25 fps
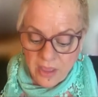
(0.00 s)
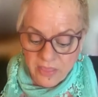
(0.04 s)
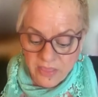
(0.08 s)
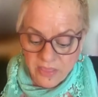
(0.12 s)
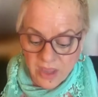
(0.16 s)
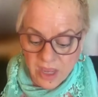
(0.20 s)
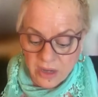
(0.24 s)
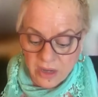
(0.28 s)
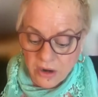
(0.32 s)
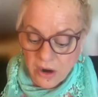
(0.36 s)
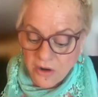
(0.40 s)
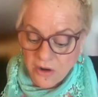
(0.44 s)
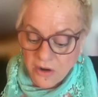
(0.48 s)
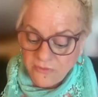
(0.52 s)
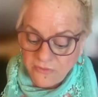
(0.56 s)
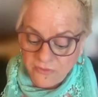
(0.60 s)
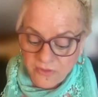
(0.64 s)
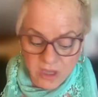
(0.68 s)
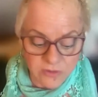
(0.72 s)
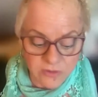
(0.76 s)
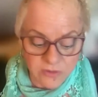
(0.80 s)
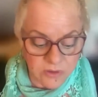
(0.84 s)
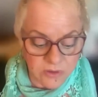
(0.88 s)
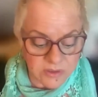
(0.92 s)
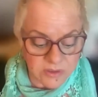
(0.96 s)
that our
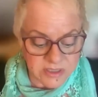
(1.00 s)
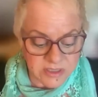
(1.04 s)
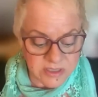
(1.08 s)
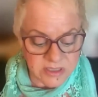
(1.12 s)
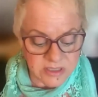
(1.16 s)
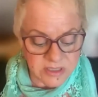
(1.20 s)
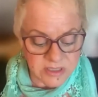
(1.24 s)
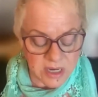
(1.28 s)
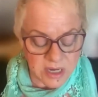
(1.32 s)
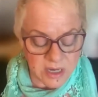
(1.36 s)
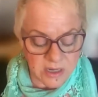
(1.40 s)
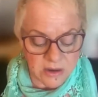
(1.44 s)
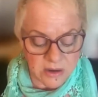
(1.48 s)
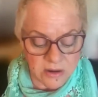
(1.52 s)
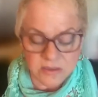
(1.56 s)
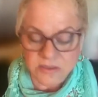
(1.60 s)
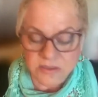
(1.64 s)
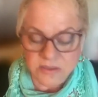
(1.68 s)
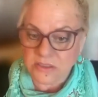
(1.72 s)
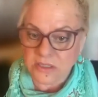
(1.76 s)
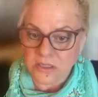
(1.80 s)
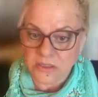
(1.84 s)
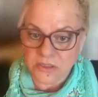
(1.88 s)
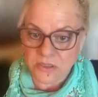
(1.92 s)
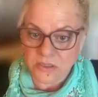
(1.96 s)
federal and state
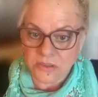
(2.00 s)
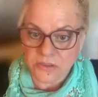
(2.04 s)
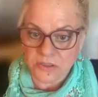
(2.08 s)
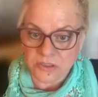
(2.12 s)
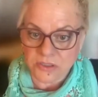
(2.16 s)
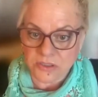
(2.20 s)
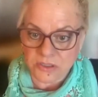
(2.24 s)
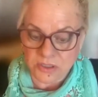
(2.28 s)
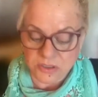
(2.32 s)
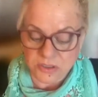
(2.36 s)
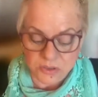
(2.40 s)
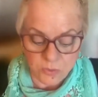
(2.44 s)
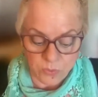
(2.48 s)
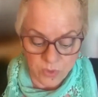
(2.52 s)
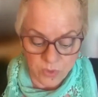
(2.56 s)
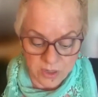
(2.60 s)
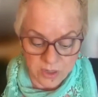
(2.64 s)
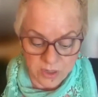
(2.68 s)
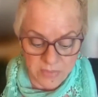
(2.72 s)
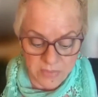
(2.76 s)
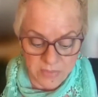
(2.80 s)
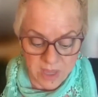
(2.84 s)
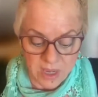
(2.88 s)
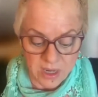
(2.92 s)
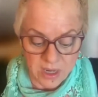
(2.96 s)
constitutions
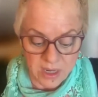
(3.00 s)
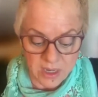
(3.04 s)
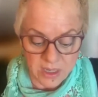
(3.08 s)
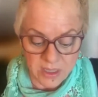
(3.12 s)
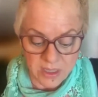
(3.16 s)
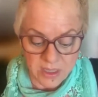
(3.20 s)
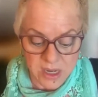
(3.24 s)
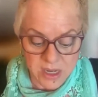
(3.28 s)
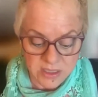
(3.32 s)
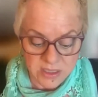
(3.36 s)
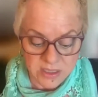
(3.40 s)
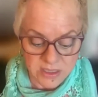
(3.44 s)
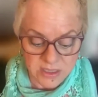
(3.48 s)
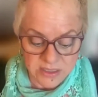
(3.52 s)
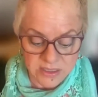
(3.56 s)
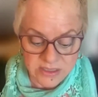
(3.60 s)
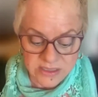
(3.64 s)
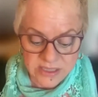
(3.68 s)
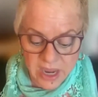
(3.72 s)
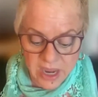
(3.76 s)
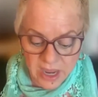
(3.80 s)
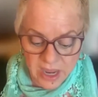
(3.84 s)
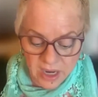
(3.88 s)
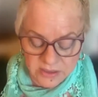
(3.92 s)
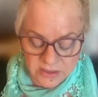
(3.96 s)
remain
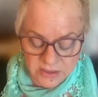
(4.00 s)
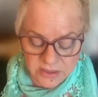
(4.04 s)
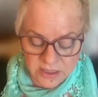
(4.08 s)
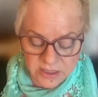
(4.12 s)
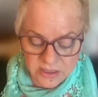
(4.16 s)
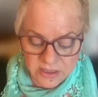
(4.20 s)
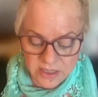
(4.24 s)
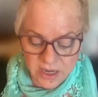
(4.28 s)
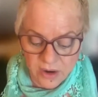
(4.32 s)
intact.